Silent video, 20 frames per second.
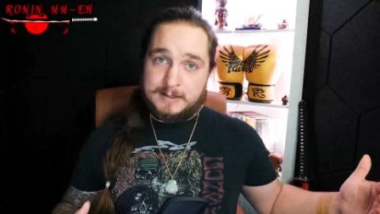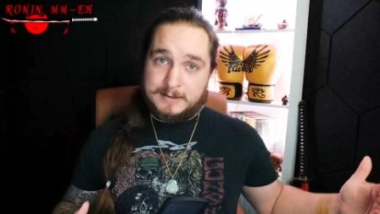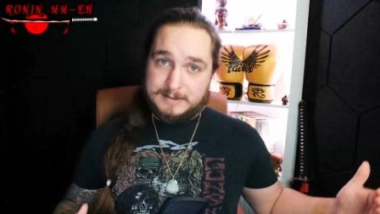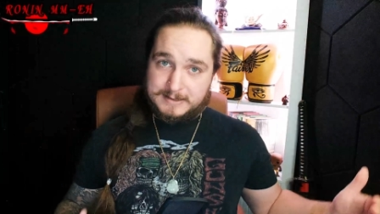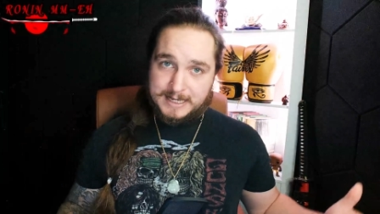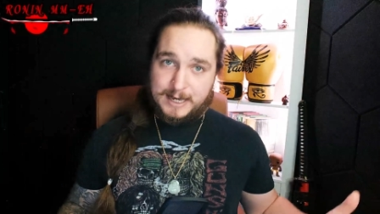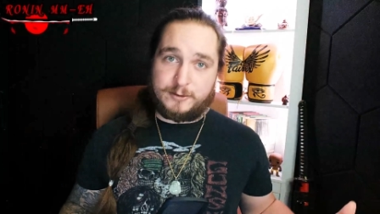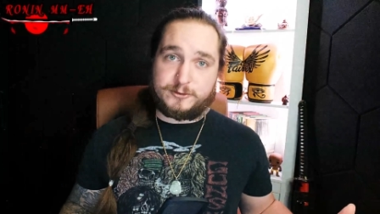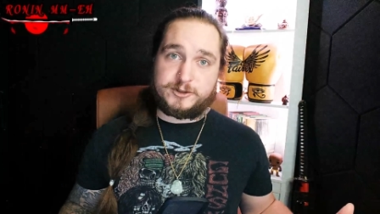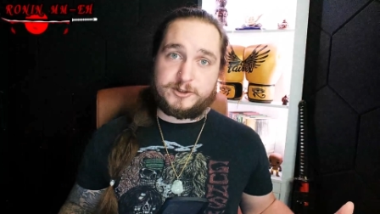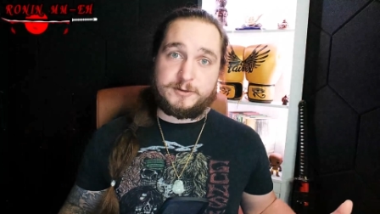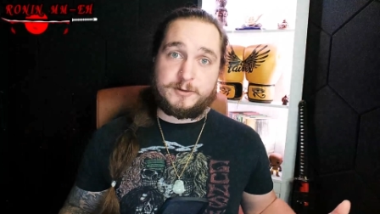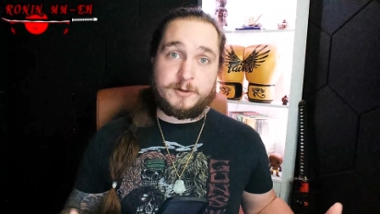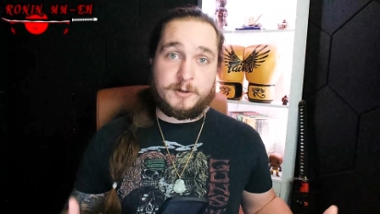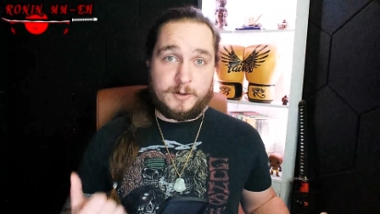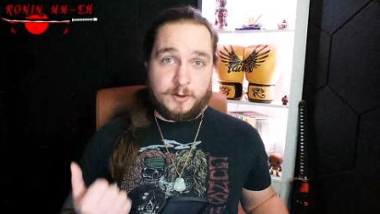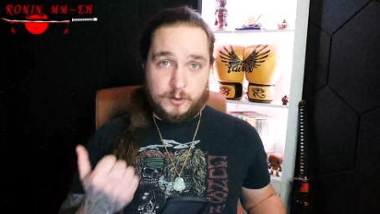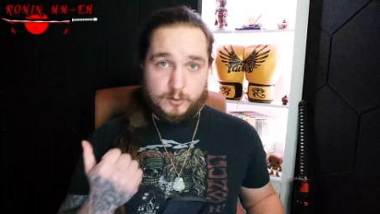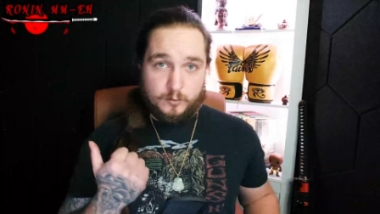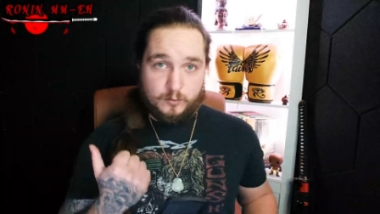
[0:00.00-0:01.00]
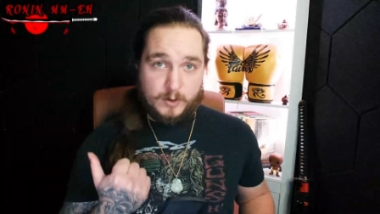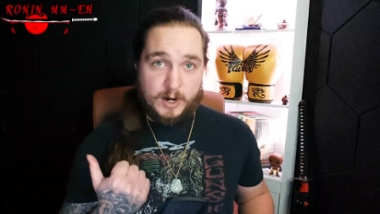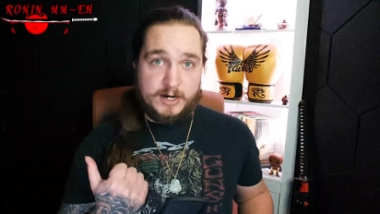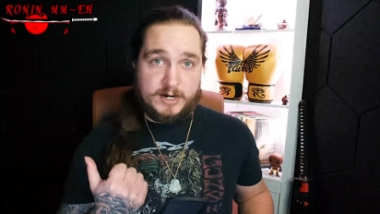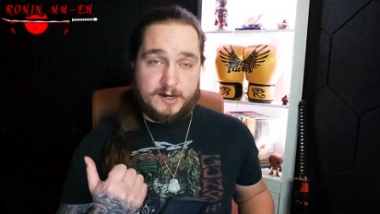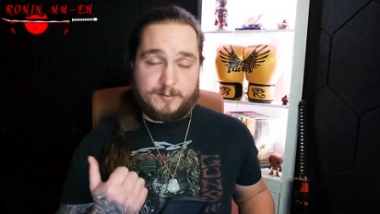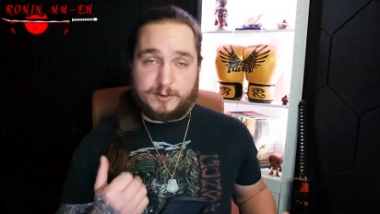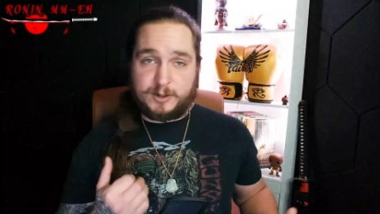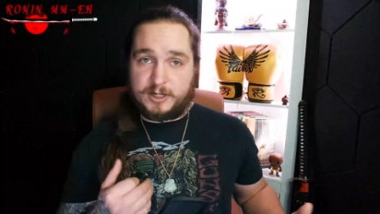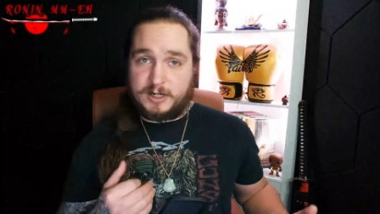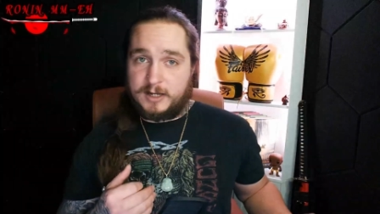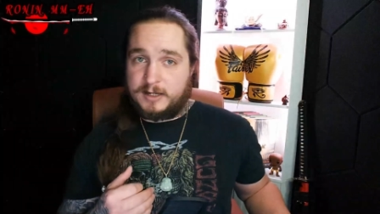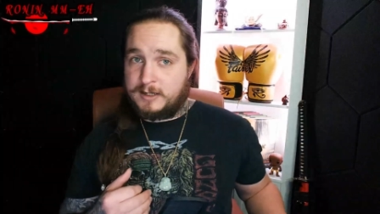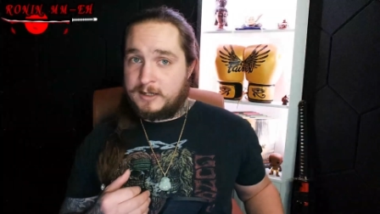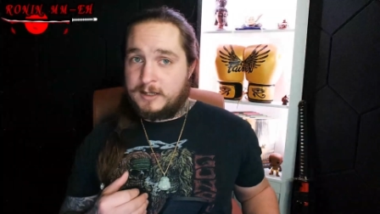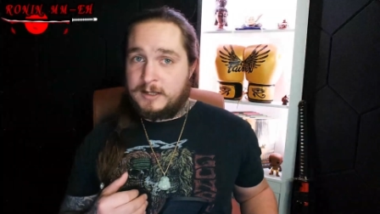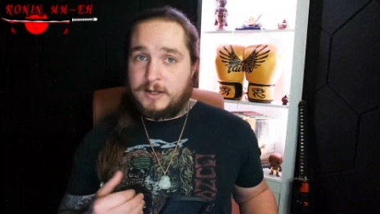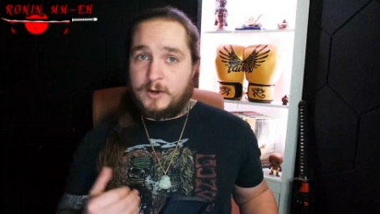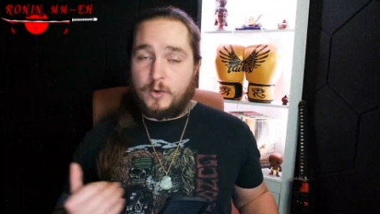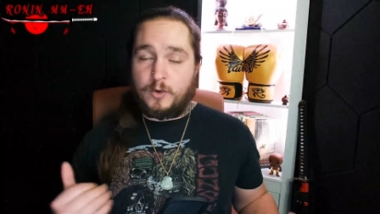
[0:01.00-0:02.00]
counter right uppercut
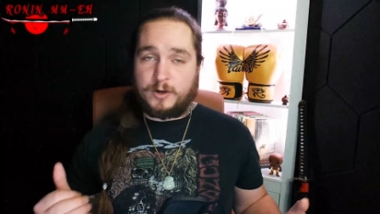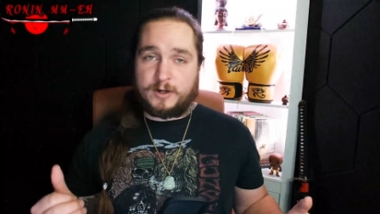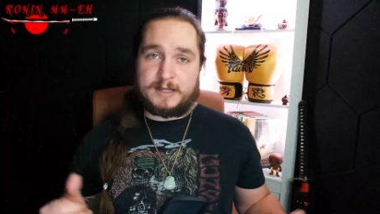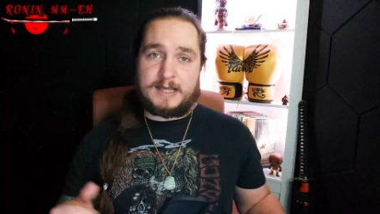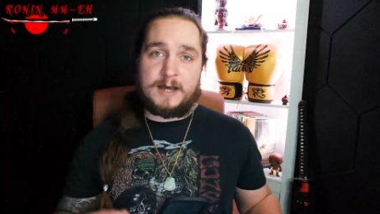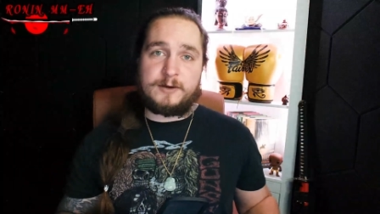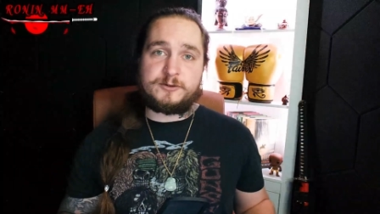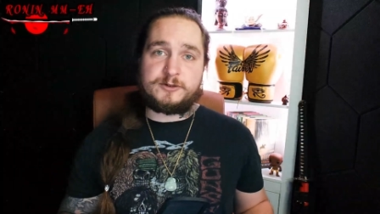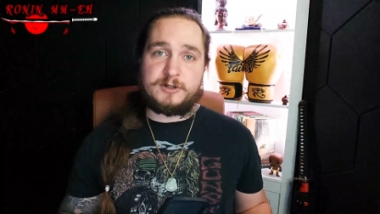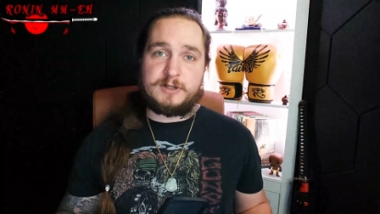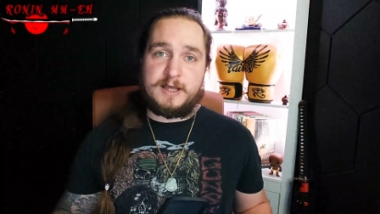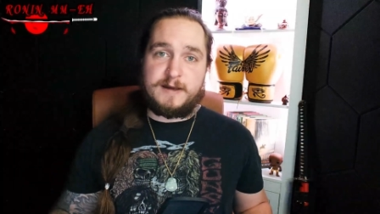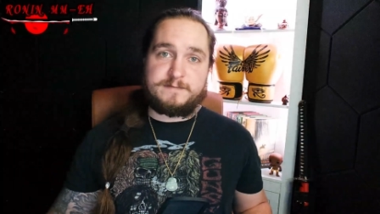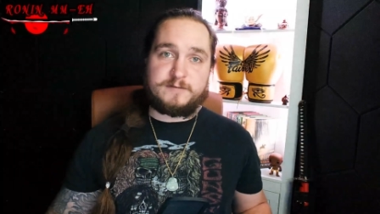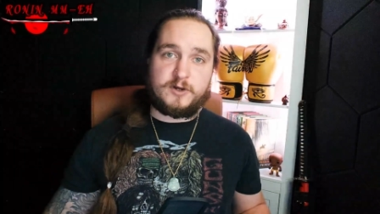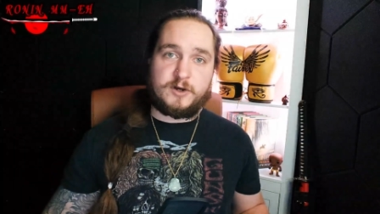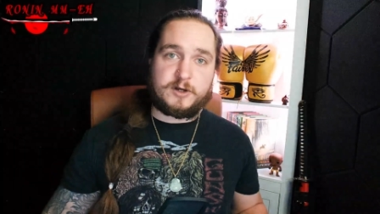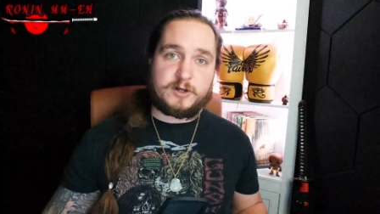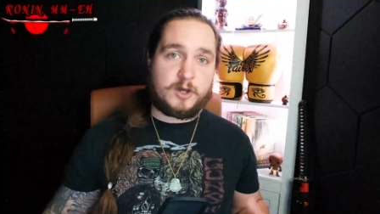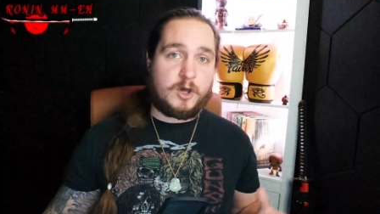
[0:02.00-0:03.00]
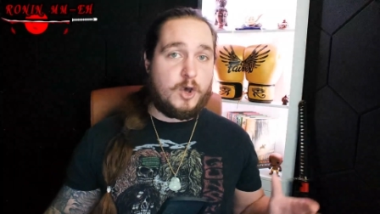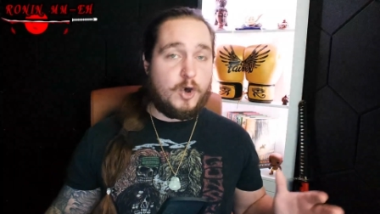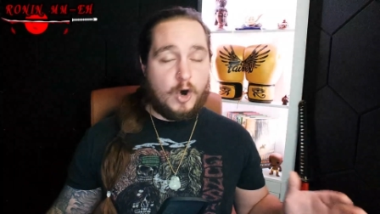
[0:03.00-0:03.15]
or a counter left hook